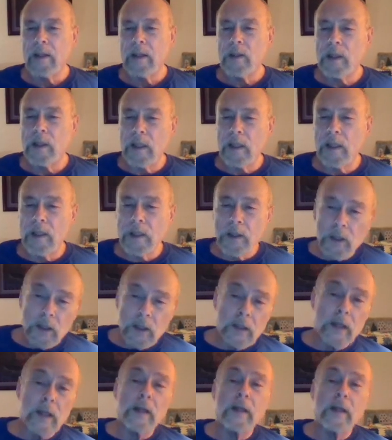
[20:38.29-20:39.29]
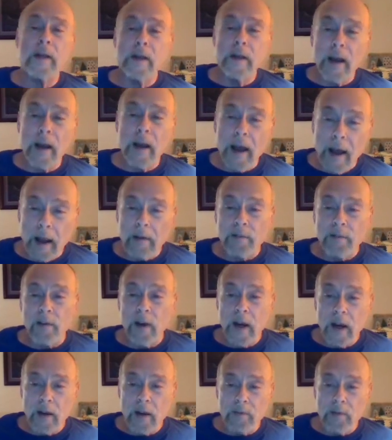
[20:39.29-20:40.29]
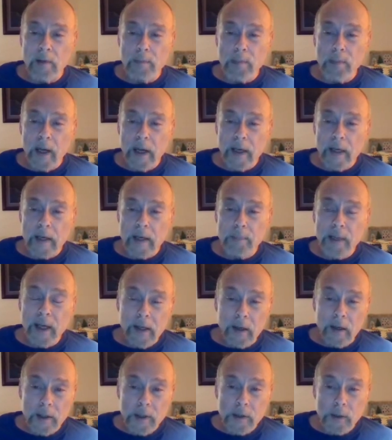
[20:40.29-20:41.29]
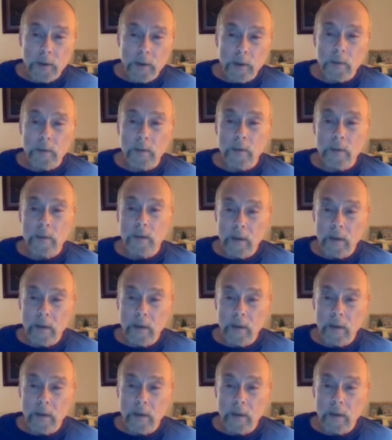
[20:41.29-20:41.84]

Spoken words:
Jesus did die for everybody, but he also